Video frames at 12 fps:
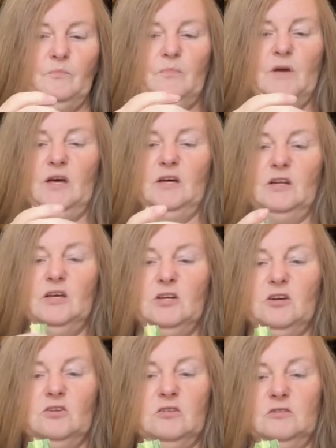and it
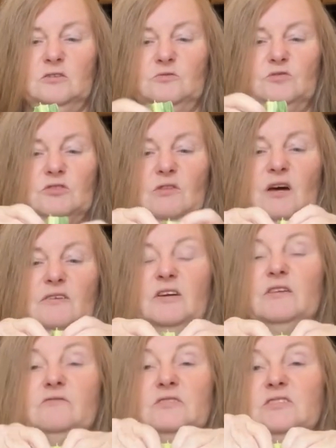includes like
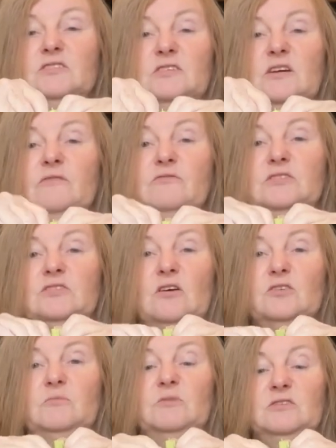every
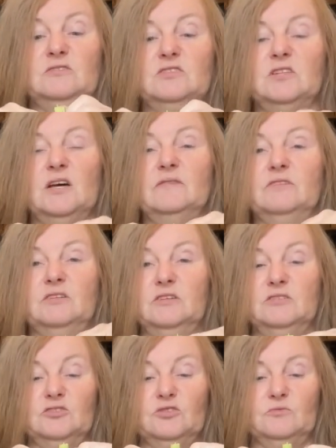documented slave in
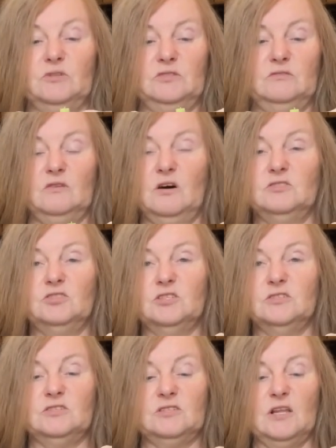history, not
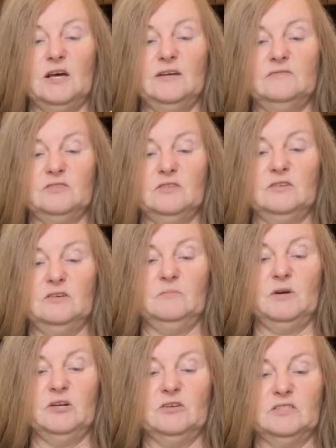just slaves of the
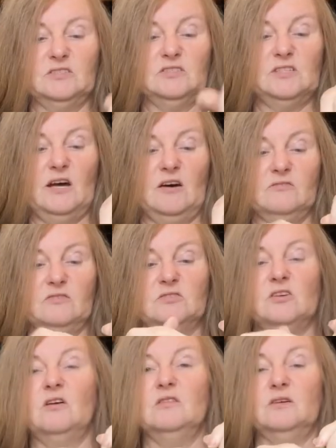American South. It's
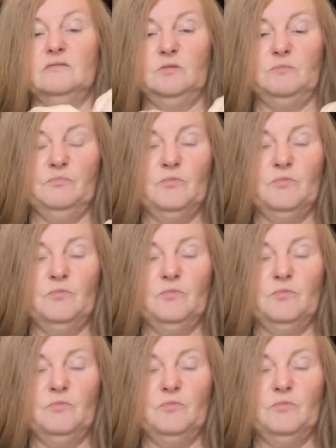all of them.